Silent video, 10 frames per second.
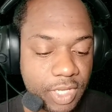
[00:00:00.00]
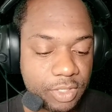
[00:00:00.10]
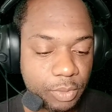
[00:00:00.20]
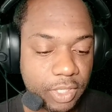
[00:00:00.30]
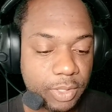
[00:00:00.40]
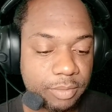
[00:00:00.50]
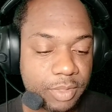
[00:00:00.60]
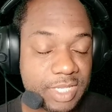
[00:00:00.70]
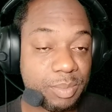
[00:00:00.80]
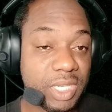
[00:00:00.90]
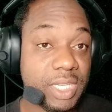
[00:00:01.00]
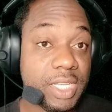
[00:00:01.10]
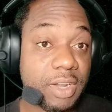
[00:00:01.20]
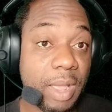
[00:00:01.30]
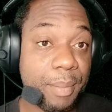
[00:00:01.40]
So we're going for speed
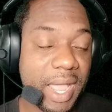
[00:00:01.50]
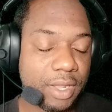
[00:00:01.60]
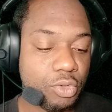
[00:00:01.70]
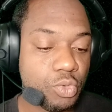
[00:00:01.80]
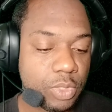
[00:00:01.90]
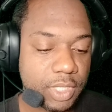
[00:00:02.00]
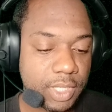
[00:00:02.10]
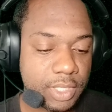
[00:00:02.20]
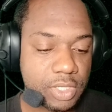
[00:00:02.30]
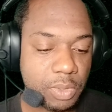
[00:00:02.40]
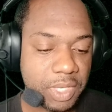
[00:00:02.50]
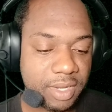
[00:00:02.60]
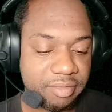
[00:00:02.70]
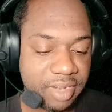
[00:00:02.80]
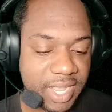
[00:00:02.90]
here at Baku so we
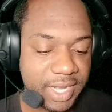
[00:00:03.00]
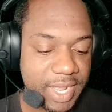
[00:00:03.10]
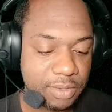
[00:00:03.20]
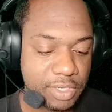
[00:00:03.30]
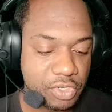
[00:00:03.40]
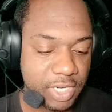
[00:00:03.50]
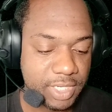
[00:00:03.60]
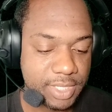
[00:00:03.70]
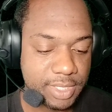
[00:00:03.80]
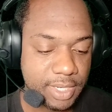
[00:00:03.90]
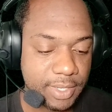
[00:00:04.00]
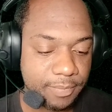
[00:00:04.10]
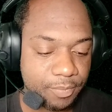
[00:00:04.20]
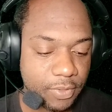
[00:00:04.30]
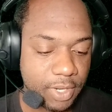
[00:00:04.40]
can fly down the straits.
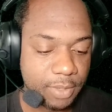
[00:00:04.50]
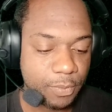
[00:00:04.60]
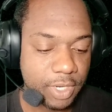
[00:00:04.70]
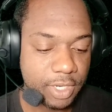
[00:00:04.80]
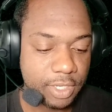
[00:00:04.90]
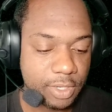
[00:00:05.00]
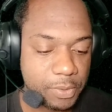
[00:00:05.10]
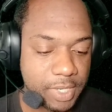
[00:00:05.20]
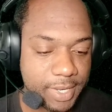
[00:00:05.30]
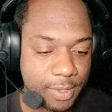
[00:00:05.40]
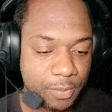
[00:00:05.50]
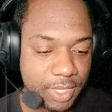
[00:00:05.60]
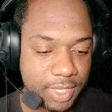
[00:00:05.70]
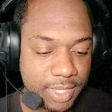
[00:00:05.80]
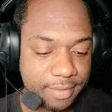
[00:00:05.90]
All right, we're gonna go now
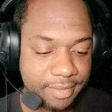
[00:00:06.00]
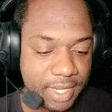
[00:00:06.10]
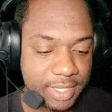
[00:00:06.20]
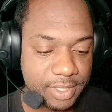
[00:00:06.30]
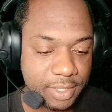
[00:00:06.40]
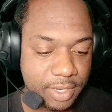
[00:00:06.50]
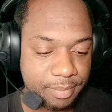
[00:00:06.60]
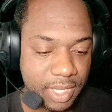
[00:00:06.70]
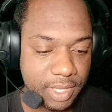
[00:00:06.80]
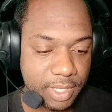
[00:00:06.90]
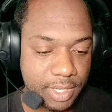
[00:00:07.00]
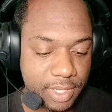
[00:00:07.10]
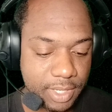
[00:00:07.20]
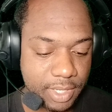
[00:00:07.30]
with the fast start method